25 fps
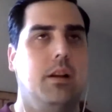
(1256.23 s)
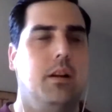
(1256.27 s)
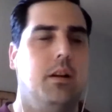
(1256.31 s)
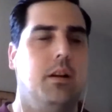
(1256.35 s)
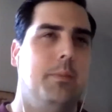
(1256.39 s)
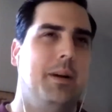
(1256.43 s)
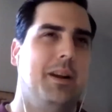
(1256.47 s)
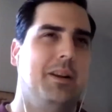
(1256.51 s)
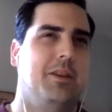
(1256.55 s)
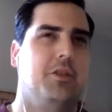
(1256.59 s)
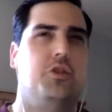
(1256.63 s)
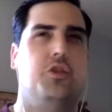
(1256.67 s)

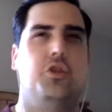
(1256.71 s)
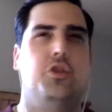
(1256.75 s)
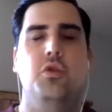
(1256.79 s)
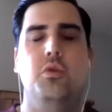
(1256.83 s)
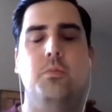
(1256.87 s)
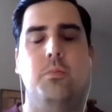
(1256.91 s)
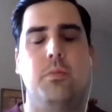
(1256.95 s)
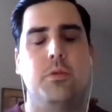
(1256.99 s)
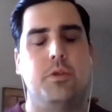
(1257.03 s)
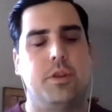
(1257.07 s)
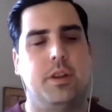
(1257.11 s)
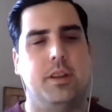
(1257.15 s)
about a
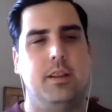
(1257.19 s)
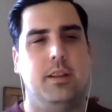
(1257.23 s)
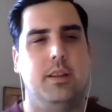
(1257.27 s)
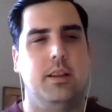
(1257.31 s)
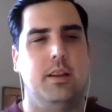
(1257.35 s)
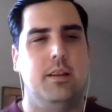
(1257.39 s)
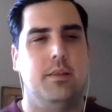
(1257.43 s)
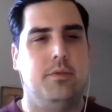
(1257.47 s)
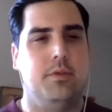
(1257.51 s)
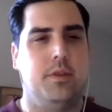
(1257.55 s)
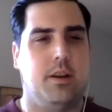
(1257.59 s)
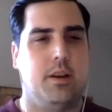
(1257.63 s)
2%
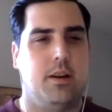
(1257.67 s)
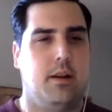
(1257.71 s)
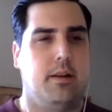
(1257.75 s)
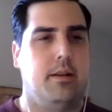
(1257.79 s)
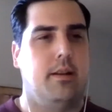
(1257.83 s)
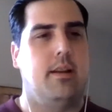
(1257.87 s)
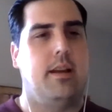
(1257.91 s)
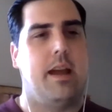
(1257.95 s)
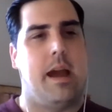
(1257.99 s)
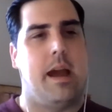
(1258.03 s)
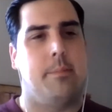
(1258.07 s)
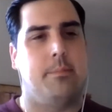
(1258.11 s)
lift on
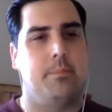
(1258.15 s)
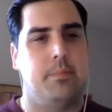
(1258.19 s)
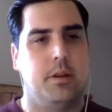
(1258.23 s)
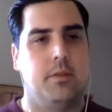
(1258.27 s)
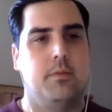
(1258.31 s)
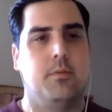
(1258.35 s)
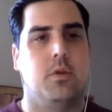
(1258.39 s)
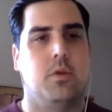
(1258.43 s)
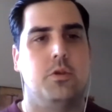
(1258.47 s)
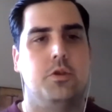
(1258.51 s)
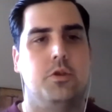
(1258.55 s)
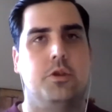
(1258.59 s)
app
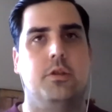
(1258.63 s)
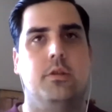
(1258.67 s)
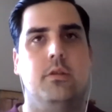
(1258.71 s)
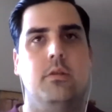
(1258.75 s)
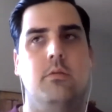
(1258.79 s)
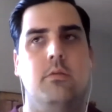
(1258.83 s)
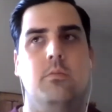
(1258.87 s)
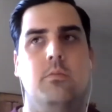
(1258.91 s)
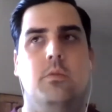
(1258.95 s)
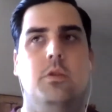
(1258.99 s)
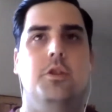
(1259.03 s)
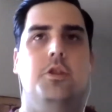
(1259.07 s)
conversion,
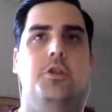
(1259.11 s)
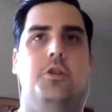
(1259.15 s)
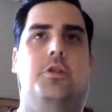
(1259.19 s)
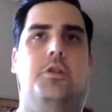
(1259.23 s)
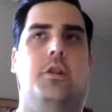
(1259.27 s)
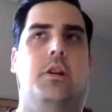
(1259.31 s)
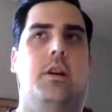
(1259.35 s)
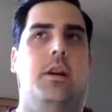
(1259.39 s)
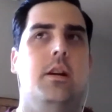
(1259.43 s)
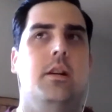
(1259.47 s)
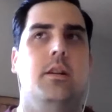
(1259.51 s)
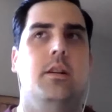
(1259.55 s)
which
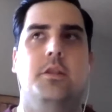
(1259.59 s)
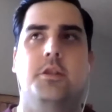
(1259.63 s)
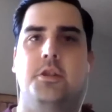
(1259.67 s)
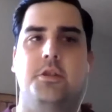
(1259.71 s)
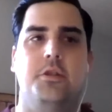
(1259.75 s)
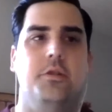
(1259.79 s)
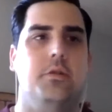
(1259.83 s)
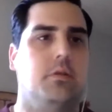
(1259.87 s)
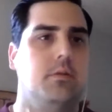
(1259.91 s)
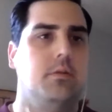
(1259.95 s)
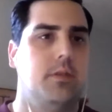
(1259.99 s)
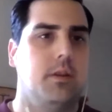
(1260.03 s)

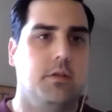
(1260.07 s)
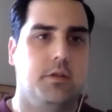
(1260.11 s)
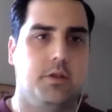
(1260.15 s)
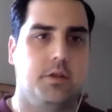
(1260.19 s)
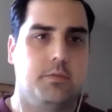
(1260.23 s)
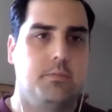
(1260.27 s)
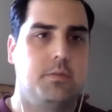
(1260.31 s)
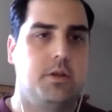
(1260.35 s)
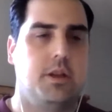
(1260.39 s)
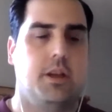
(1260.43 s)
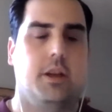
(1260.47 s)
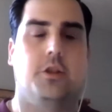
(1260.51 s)
still very
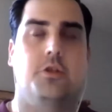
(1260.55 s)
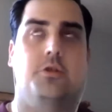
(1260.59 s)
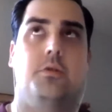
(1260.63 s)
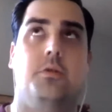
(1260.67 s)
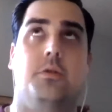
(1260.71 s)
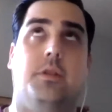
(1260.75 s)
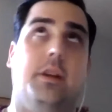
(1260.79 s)
substantial.